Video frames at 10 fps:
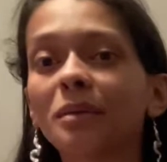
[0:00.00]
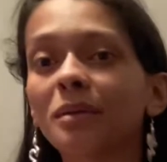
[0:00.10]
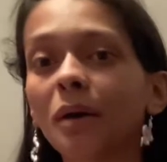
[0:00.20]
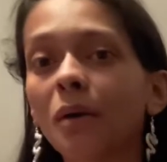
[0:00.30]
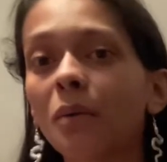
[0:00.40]

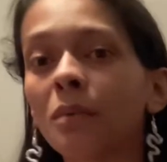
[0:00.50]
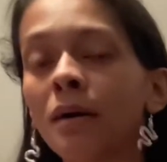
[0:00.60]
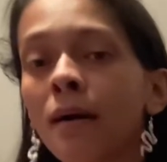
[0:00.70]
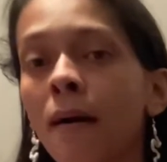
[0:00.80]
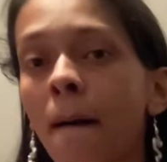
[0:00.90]
so
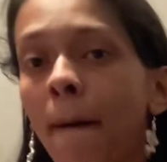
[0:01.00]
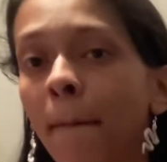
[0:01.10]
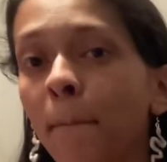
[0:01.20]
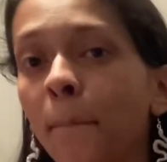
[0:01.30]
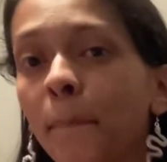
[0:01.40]

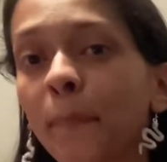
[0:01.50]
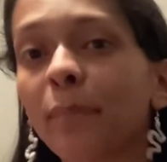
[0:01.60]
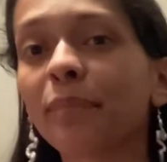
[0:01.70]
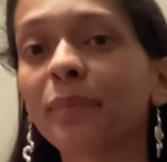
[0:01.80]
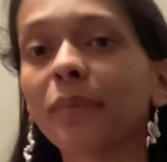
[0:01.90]
um,
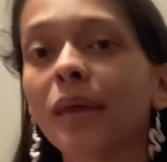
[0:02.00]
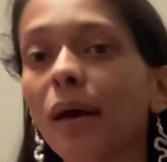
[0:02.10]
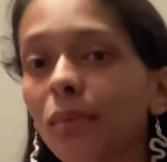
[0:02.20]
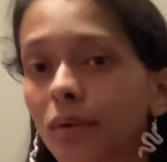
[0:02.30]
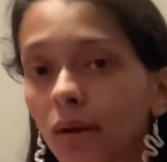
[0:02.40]

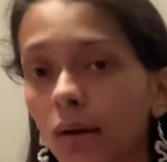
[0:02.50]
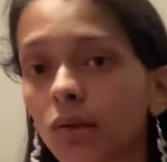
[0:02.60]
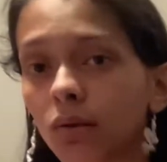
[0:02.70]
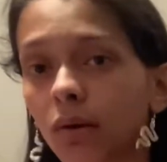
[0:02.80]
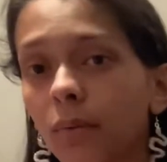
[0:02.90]
I was talking
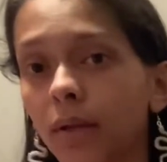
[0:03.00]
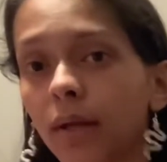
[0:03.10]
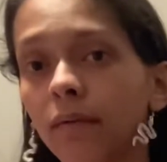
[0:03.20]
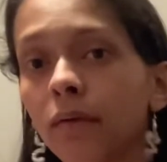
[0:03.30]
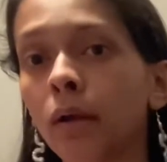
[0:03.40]
to her,
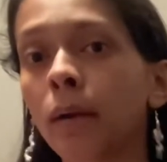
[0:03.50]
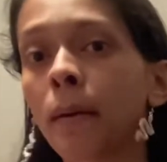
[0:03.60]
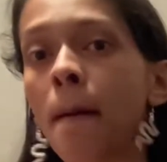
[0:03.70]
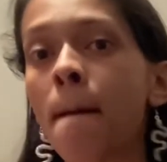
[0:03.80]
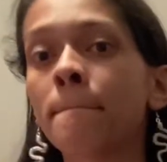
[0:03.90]
whatever.
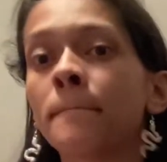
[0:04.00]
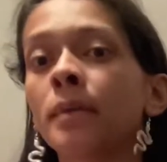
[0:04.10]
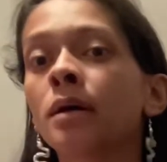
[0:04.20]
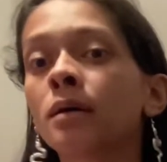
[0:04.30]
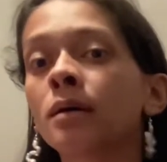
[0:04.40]

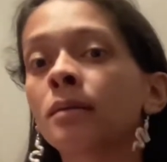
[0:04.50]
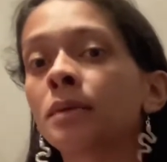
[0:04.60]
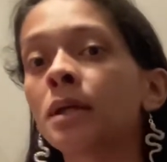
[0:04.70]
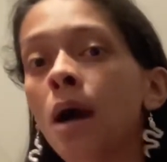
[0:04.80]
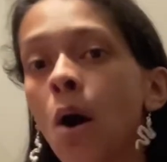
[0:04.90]
Um,
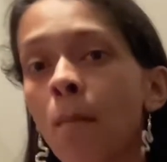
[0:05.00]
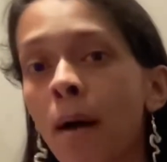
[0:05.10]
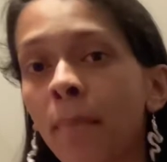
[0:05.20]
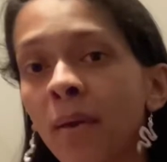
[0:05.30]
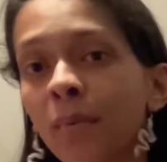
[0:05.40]
she got all
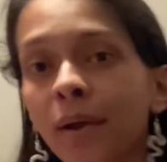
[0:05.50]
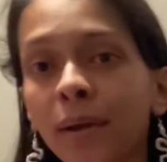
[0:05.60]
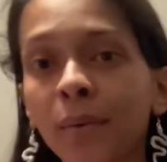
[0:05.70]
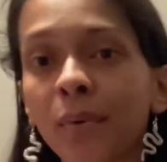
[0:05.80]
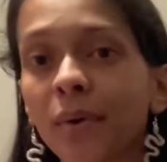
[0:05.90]
my paperwork
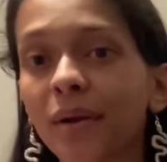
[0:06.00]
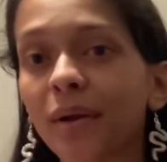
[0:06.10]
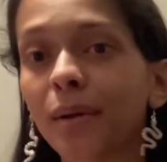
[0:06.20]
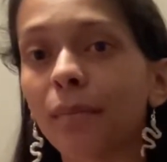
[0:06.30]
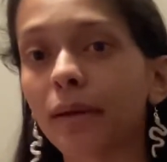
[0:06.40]
in
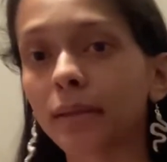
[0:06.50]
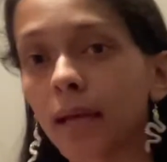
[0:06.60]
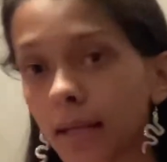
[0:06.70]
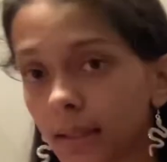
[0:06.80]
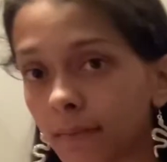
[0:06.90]
order, my
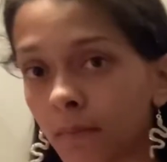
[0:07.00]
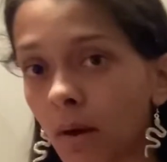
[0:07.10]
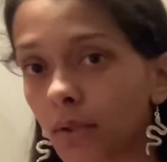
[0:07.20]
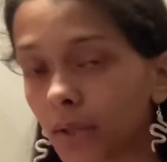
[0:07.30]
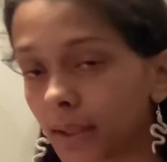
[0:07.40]
sizes for
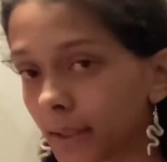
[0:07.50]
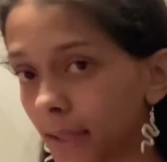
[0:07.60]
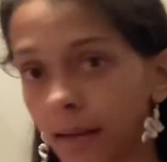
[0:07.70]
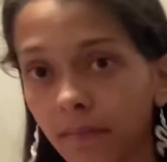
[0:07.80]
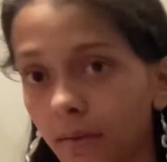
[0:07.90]
my dresses,
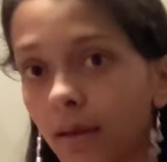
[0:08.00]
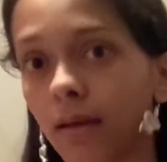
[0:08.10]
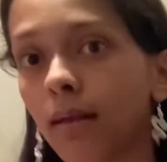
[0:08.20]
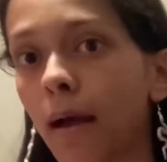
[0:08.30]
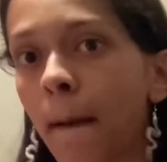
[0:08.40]

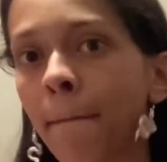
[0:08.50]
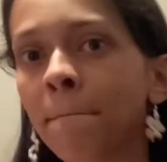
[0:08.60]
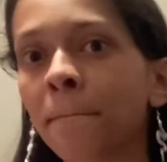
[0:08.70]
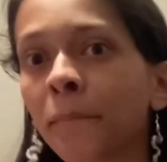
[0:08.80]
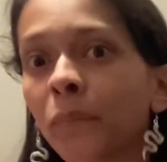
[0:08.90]
everything. Like,
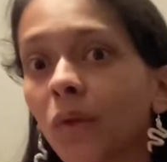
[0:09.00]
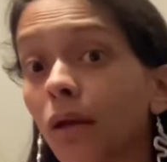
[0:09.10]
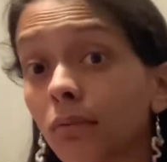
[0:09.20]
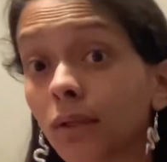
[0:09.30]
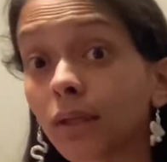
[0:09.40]

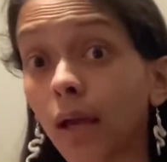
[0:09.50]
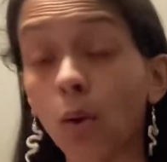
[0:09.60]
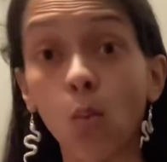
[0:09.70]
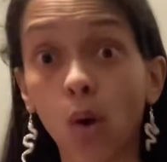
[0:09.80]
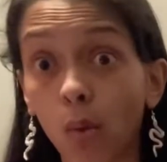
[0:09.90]
it was just like,
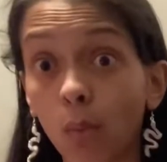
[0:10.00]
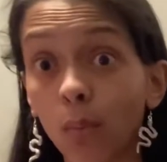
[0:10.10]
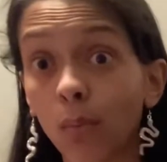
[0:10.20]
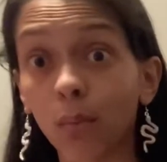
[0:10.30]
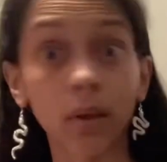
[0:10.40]
whoa,
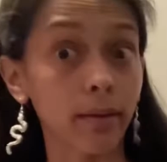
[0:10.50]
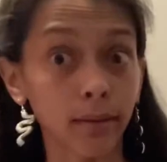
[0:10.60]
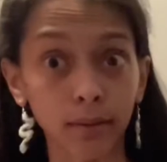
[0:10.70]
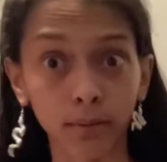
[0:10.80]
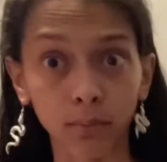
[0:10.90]
like
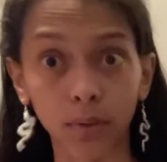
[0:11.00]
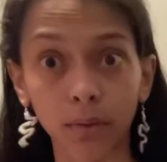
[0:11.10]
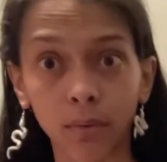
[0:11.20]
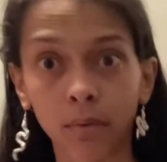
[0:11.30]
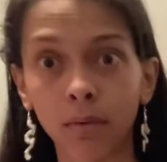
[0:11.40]
this is real.
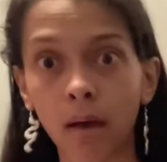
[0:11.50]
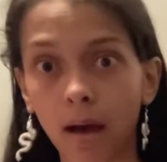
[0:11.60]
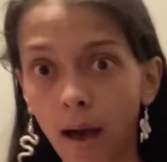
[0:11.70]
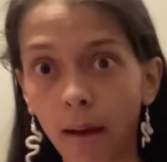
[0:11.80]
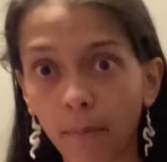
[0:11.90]

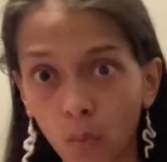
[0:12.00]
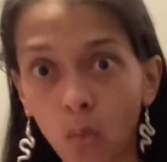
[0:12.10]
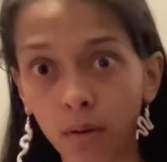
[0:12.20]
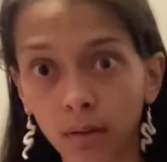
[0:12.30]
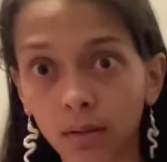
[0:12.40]
I'm
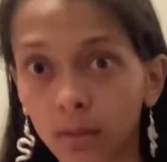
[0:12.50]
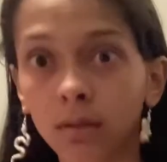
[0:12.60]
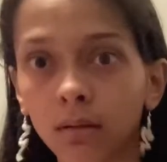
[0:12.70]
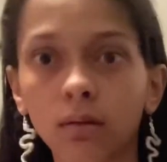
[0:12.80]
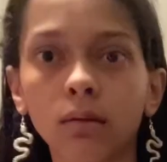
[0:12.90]
going to
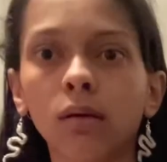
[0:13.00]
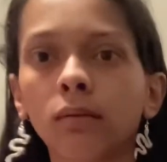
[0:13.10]
Tennessee